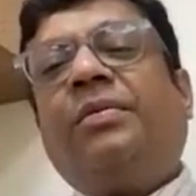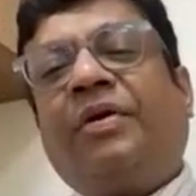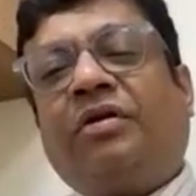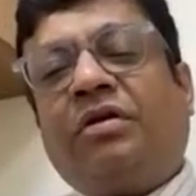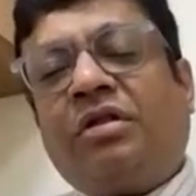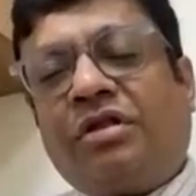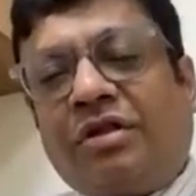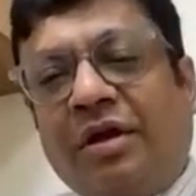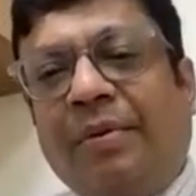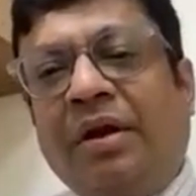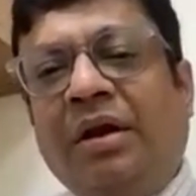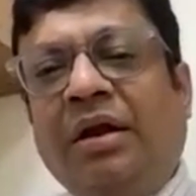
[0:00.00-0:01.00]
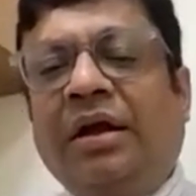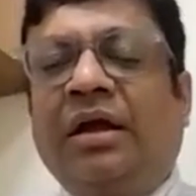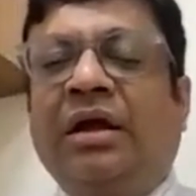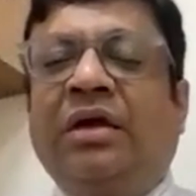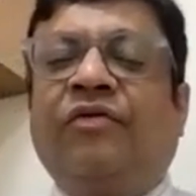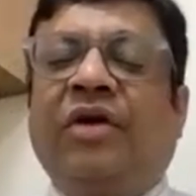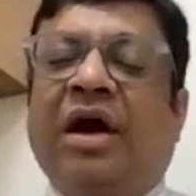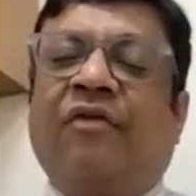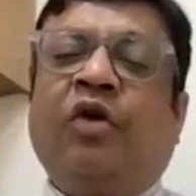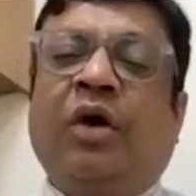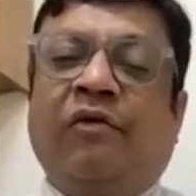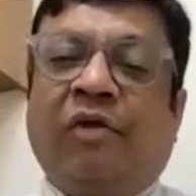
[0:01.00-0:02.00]
the patient is stable, we
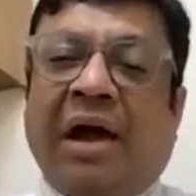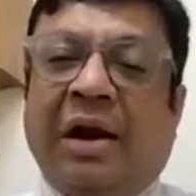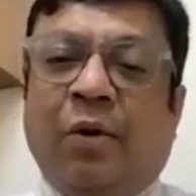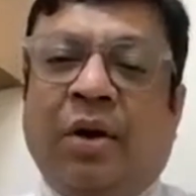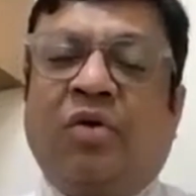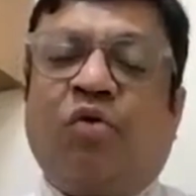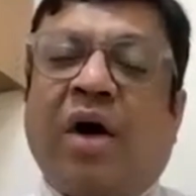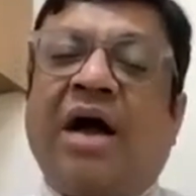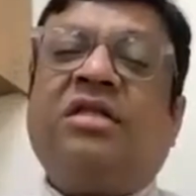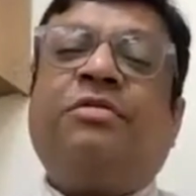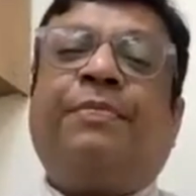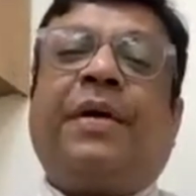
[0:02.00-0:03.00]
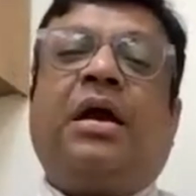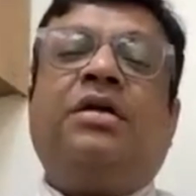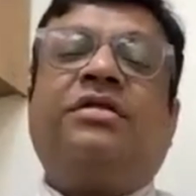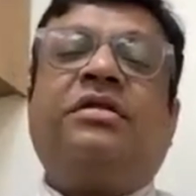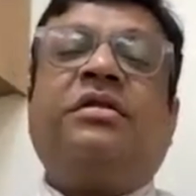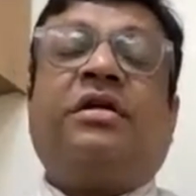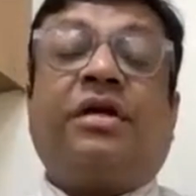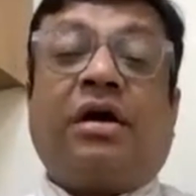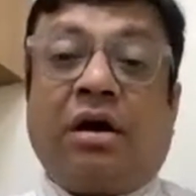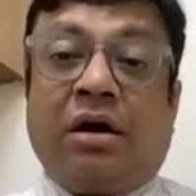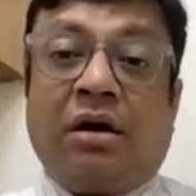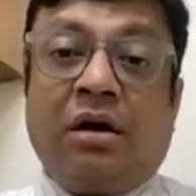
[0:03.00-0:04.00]
have to evaluate why this paralysis has
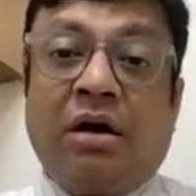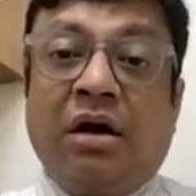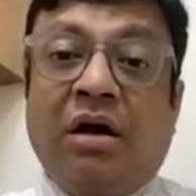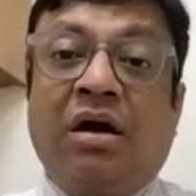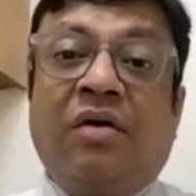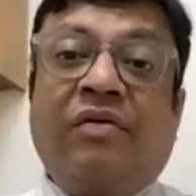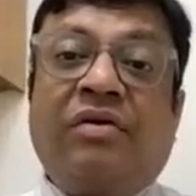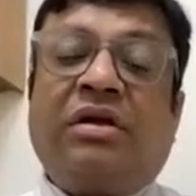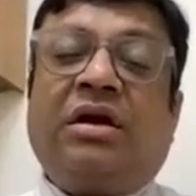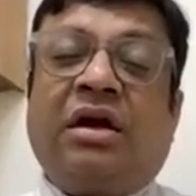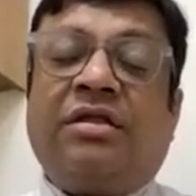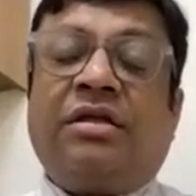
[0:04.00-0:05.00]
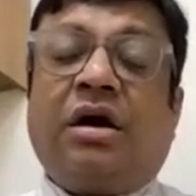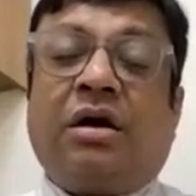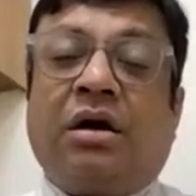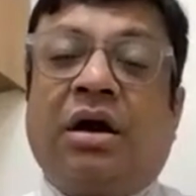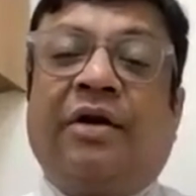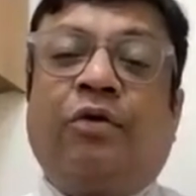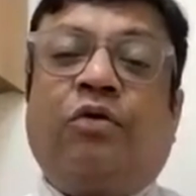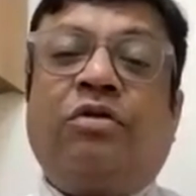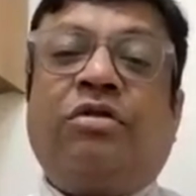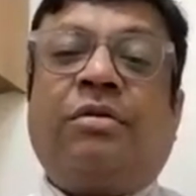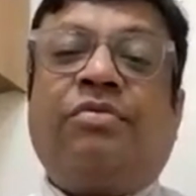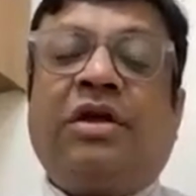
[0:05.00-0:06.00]
occurred. Whether it has occurred due to
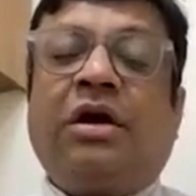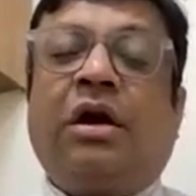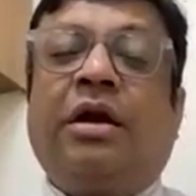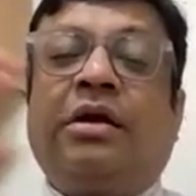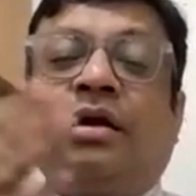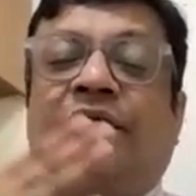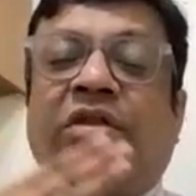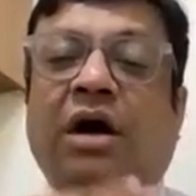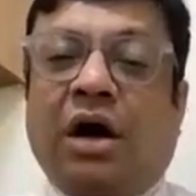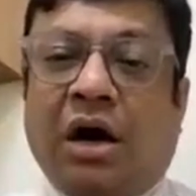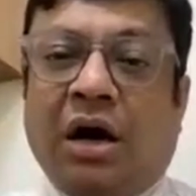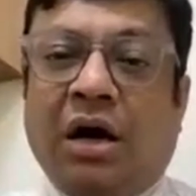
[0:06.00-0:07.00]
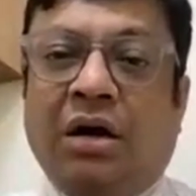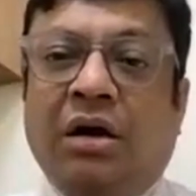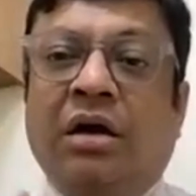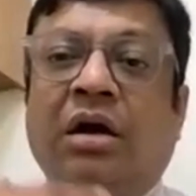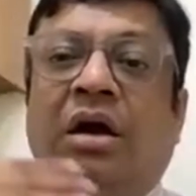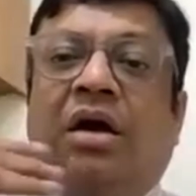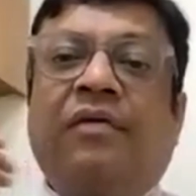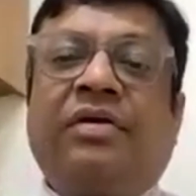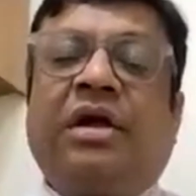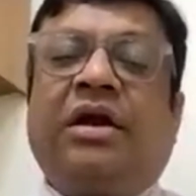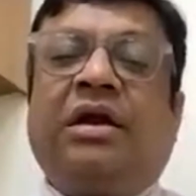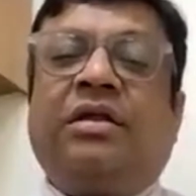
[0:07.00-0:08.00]
something related with the heart,
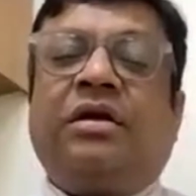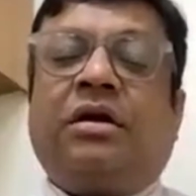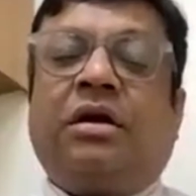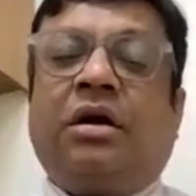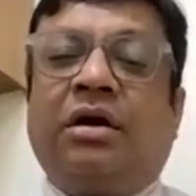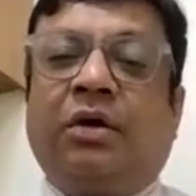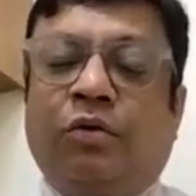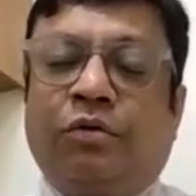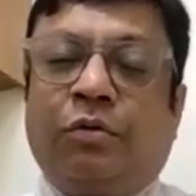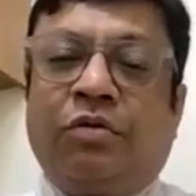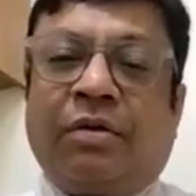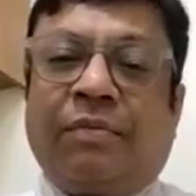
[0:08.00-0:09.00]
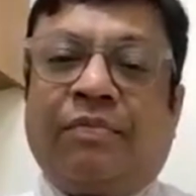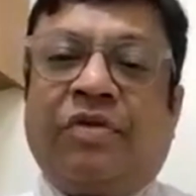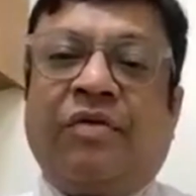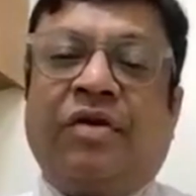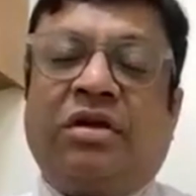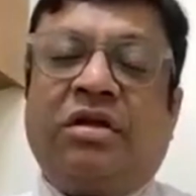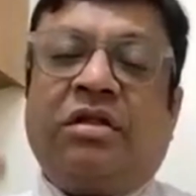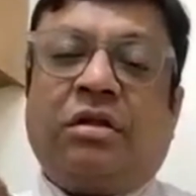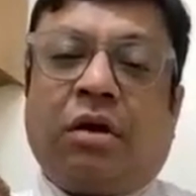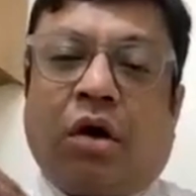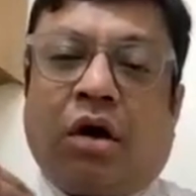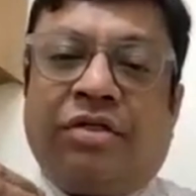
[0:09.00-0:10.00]
whether it has occurred due to something which
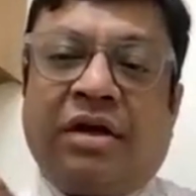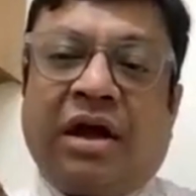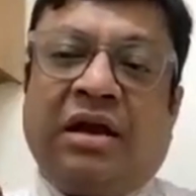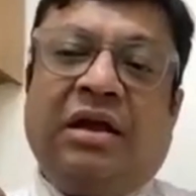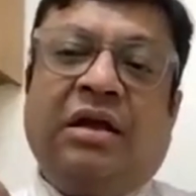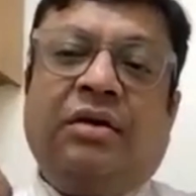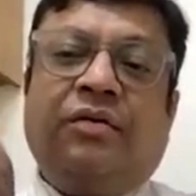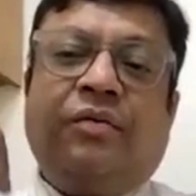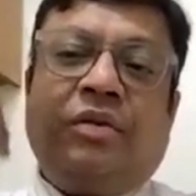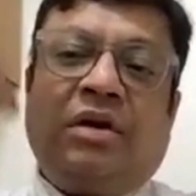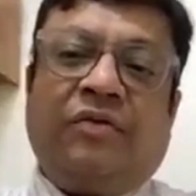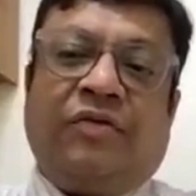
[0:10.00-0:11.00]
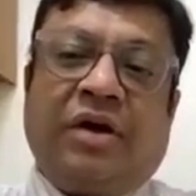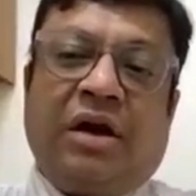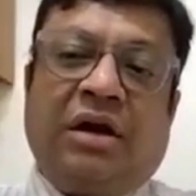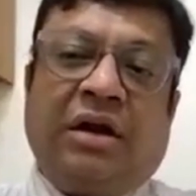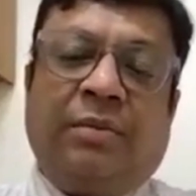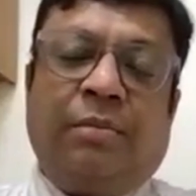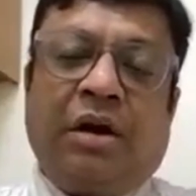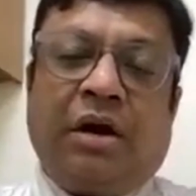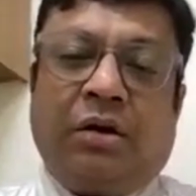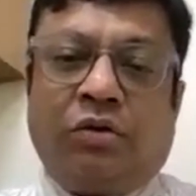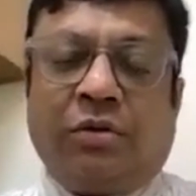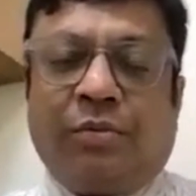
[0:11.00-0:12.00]
is causing any difficulty in
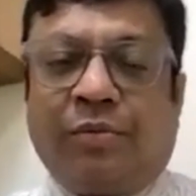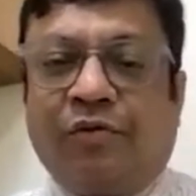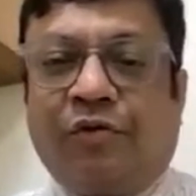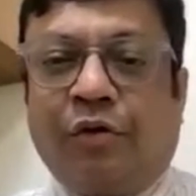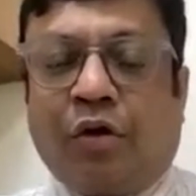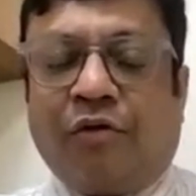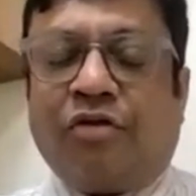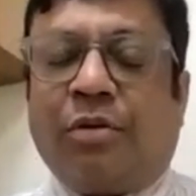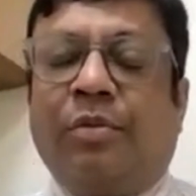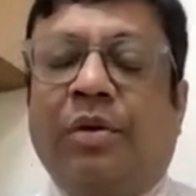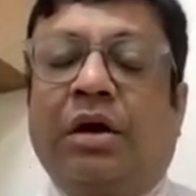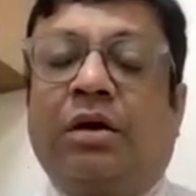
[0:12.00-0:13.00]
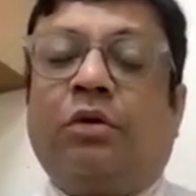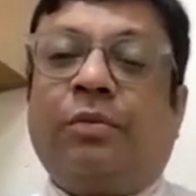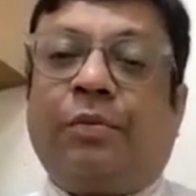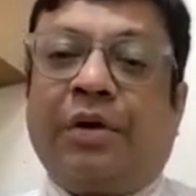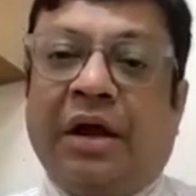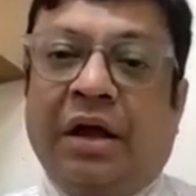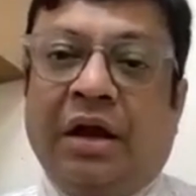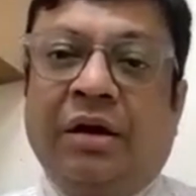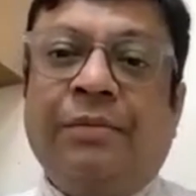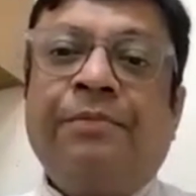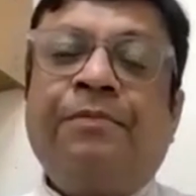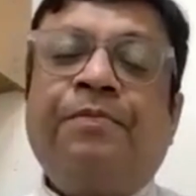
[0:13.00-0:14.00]
blood to the flow of the blood to the
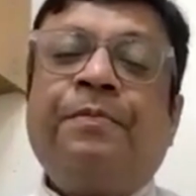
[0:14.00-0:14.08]
brain,